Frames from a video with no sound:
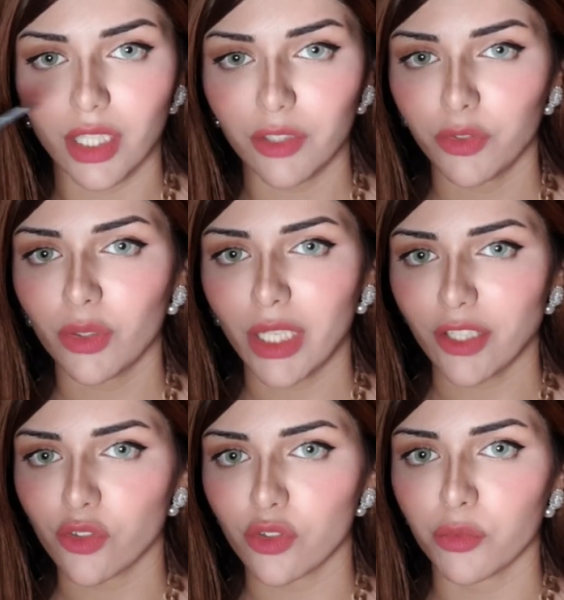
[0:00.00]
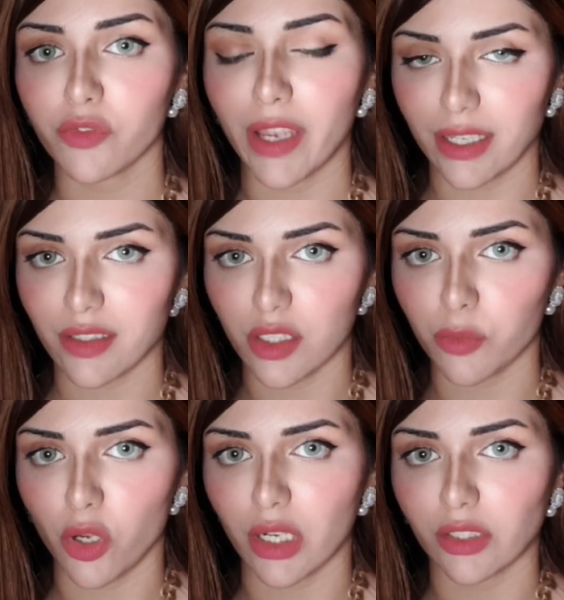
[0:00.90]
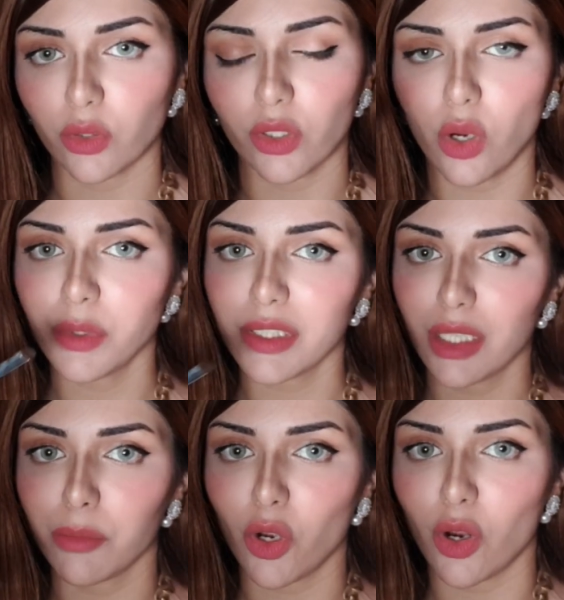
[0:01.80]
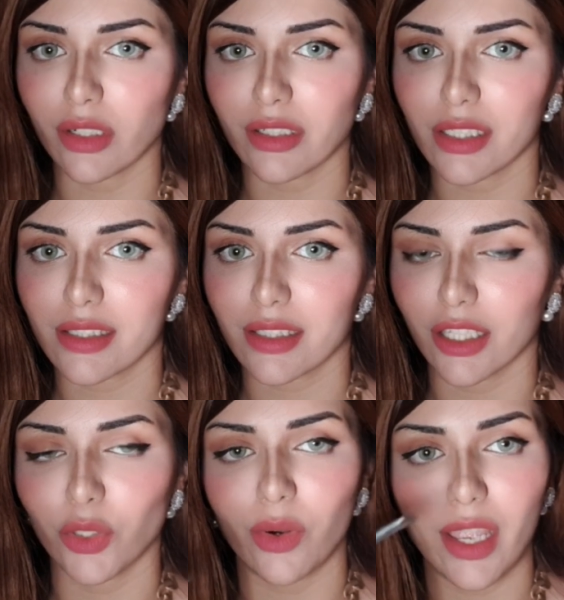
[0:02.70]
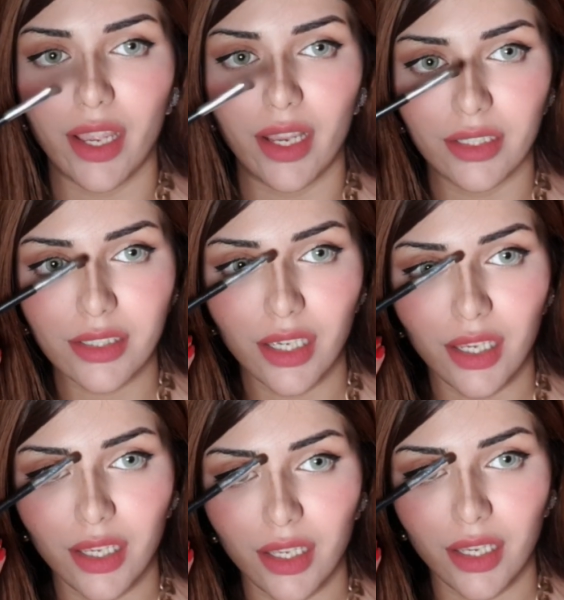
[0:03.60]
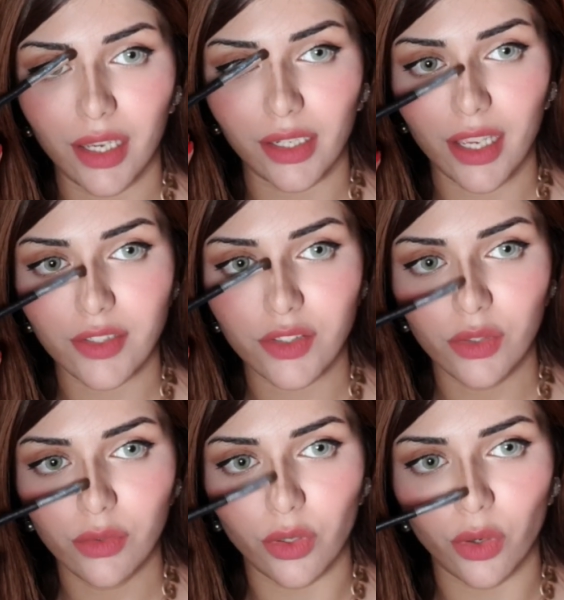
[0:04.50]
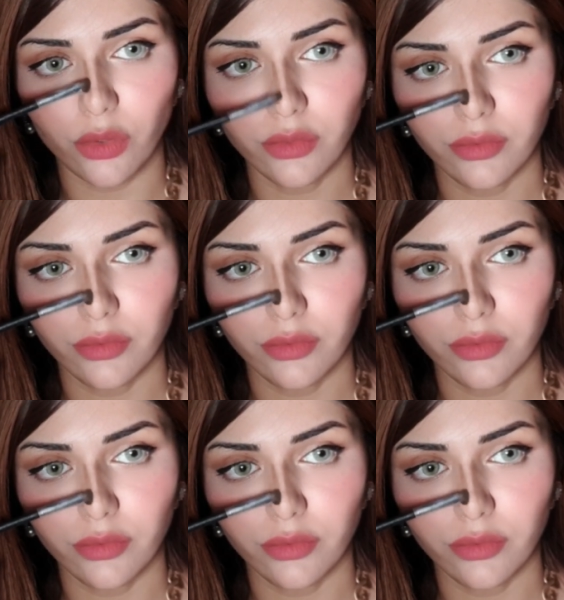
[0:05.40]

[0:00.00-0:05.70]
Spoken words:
If you like to remove excess product, you can always keep a cotton disc in your hand, and as you go,